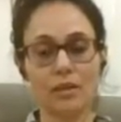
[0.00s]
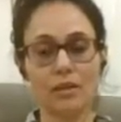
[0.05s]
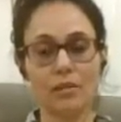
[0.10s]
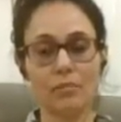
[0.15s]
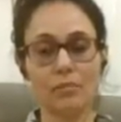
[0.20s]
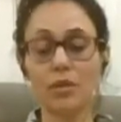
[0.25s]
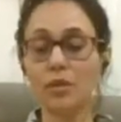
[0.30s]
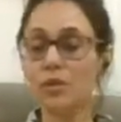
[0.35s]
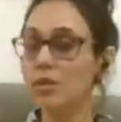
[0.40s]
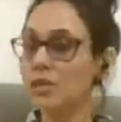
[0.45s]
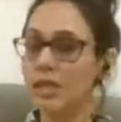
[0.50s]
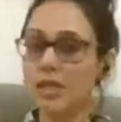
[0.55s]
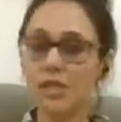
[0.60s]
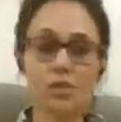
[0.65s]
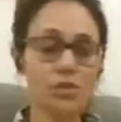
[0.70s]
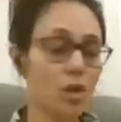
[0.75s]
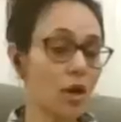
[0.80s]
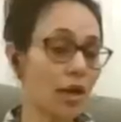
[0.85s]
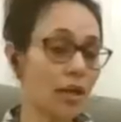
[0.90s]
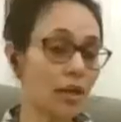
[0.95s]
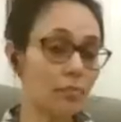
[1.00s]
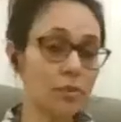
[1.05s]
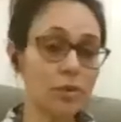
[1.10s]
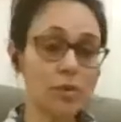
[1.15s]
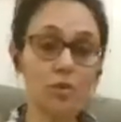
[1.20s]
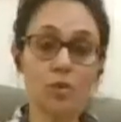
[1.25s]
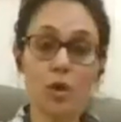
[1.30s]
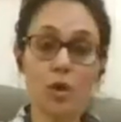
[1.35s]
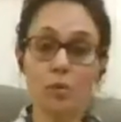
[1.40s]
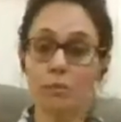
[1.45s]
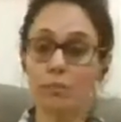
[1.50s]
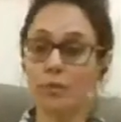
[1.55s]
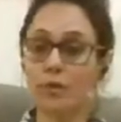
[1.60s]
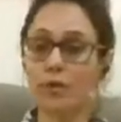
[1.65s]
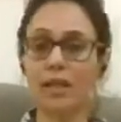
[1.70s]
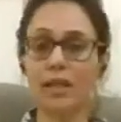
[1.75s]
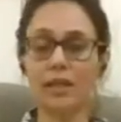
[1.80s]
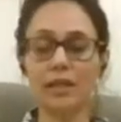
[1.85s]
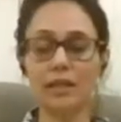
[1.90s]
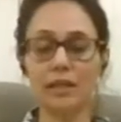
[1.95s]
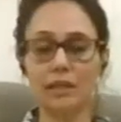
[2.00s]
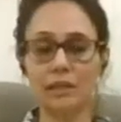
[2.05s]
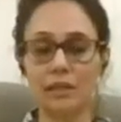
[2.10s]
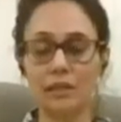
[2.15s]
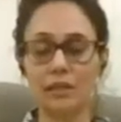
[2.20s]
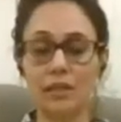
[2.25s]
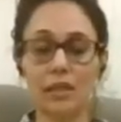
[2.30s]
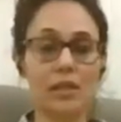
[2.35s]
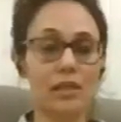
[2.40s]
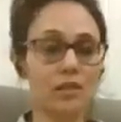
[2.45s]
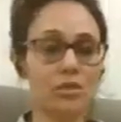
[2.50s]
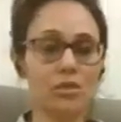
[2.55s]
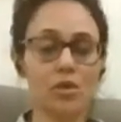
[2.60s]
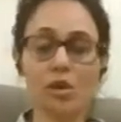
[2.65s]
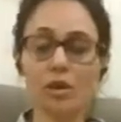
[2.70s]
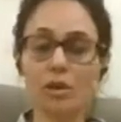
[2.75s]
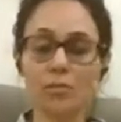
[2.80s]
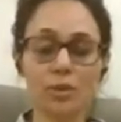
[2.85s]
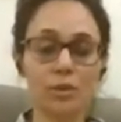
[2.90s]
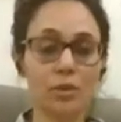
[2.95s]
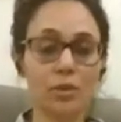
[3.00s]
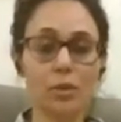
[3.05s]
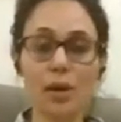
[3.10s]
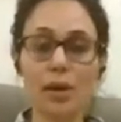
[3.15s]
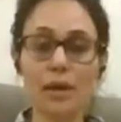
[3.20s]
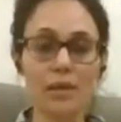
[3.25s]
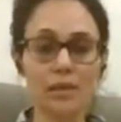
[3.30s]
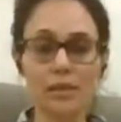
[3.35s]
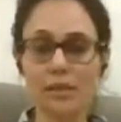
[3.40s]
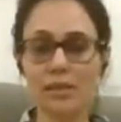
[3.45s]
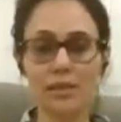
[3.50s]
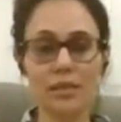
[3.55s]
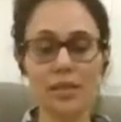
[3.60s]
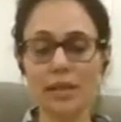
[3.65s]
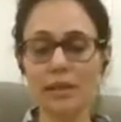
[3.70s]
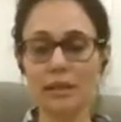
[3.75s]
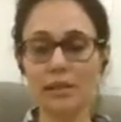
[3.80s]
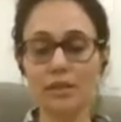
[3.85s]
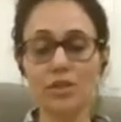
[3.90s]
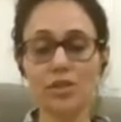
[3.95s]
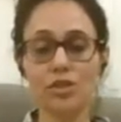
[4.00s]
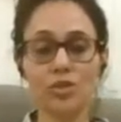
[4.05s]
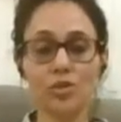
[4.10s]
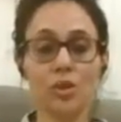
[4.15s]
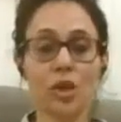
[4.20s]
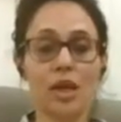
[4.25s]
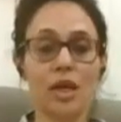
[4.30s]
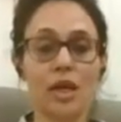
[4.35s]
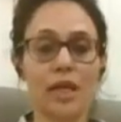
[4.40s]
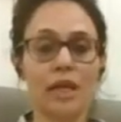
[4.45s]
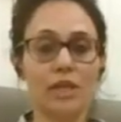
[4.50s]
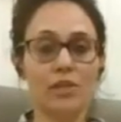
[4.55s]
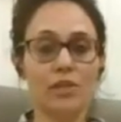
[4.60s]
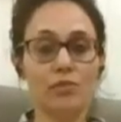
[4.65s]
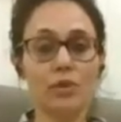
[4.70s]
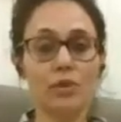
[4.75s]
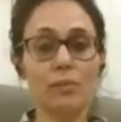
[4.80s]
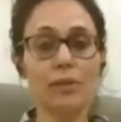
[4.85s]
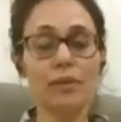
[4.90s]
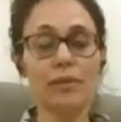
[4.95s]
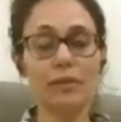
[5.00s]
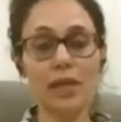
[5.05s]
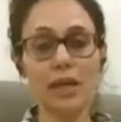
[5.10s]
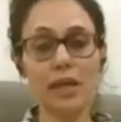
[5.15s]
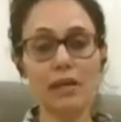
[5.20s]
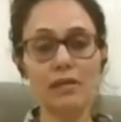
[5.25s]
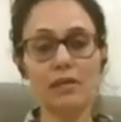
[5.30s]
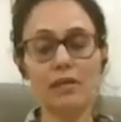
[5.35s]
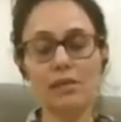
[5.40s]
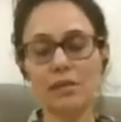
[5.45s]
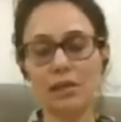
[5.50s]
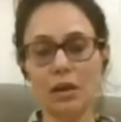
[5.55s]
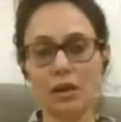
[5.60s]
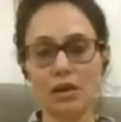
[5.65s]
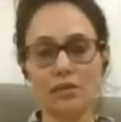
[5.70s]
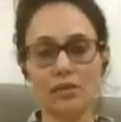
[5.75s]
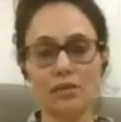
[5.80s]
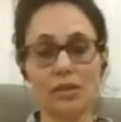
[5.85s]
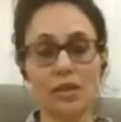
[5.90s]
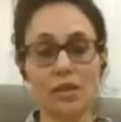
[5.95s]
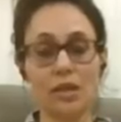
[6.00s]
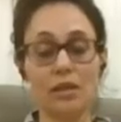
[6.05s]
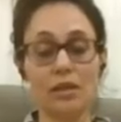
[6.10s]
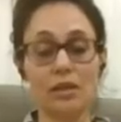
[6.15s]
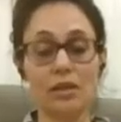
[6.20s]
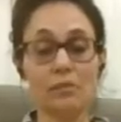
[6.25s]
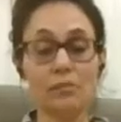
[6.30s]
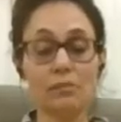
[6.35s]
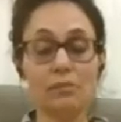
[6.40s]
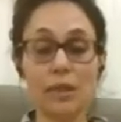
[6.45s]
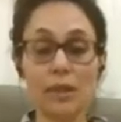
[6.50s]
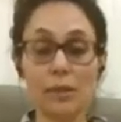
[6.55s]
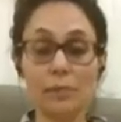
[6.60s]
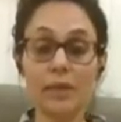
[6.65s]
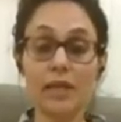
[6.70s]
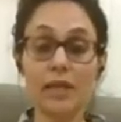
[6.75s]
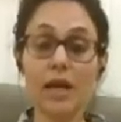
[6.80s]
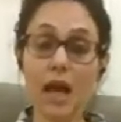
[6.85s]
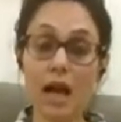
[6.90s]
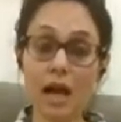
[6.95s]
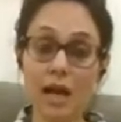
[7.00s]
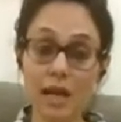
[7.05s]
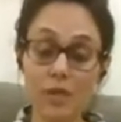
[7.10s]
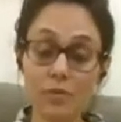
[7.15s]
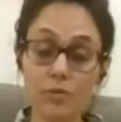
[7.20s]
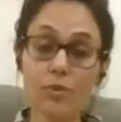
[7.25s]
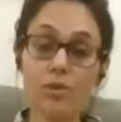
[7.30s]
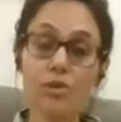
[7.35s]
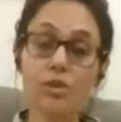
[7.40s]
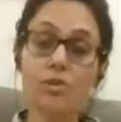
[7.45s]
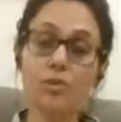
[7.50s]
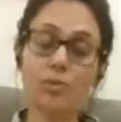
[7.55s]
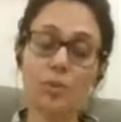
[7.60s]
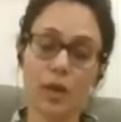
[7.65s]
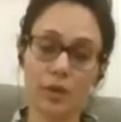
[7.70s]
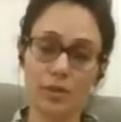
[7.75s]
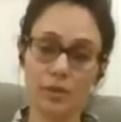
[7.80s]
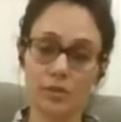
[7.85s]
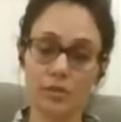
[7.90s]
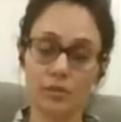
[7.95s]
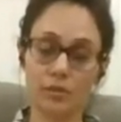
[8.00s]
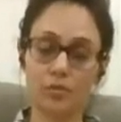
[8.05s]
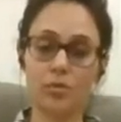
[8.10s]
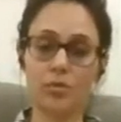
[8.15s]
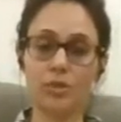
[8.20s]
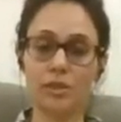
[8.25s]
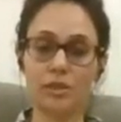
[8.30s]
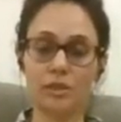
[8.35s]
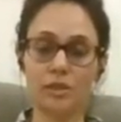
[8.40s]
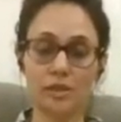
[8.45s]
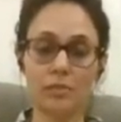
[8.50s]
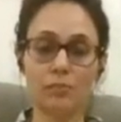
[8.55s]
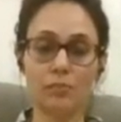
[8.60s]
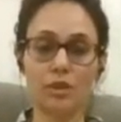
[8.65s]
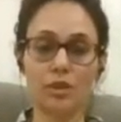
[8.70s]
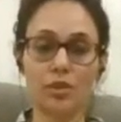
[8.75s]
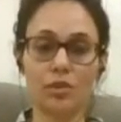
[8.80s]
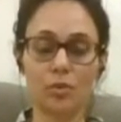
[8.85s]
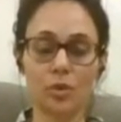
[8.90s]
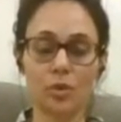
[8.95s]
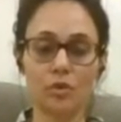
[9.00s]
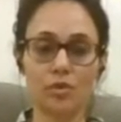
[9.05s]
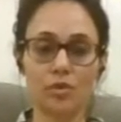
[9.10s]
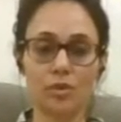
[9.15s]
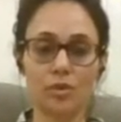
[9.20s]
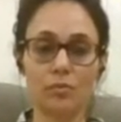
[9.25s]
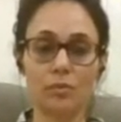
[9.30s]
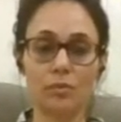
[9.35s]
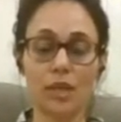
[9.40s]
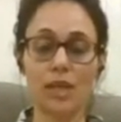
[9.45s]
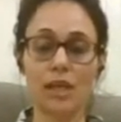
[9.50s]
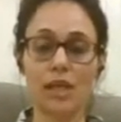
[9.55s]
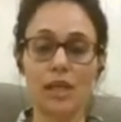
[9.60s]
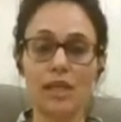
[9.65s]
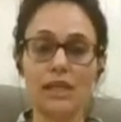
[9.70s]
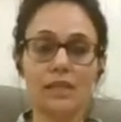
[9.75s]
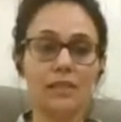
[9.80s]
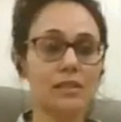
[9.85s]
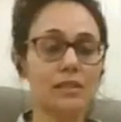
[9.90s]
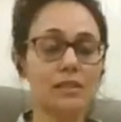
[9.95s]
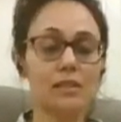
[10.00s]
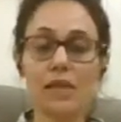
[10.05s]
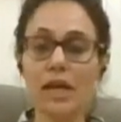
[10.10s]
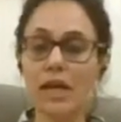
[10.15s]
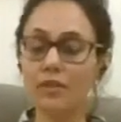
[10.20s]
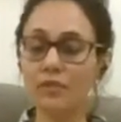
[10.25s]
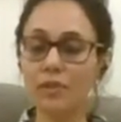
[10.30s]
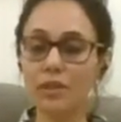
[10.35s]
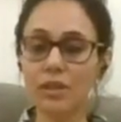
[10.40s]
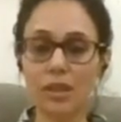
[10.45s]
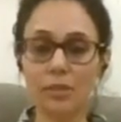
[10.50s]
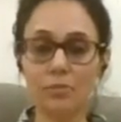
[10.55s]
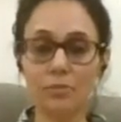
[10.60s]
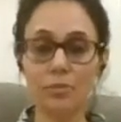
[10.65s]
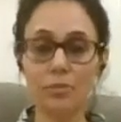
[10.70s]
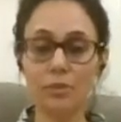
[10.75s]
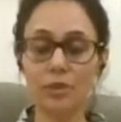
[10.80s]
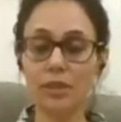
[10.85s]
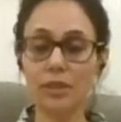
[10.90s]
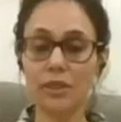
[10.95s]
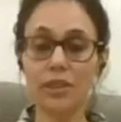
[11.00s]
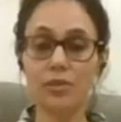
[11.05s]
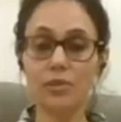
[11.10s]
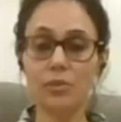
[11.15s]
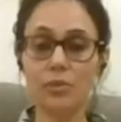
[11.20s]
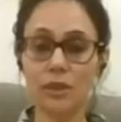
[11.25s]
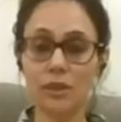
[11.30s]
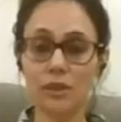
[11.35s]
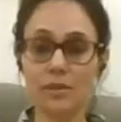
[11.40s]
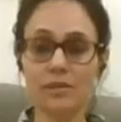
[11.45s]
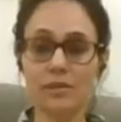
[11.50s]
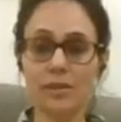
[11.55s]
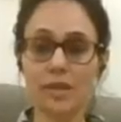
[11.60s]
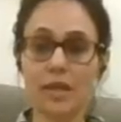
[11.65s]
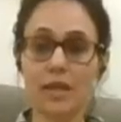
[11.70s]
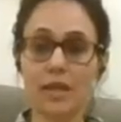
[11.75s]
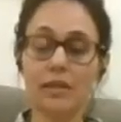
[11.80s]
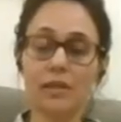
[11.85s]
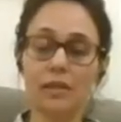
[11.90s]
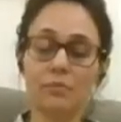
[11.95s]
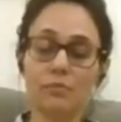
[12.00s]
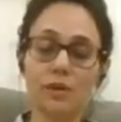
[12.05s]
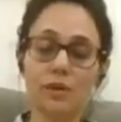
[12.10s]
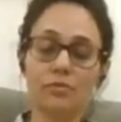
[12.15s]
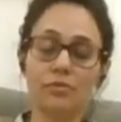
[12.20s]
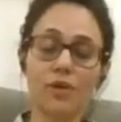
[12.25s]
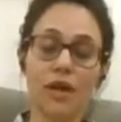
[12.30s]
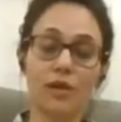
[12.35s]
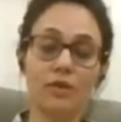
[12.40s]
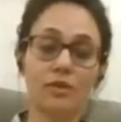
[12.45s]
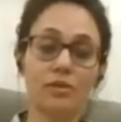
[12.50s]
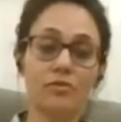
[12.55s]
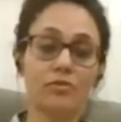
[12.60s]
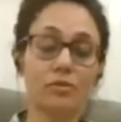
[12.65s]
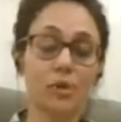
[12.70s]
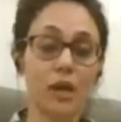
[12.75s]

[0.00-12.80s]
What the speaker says: Because he's not able to comprehend anything, he's not able to understand it. So it will be there in his heart that maybe I was the one who did something wrong to him. He doesn't have the capability to understand that my father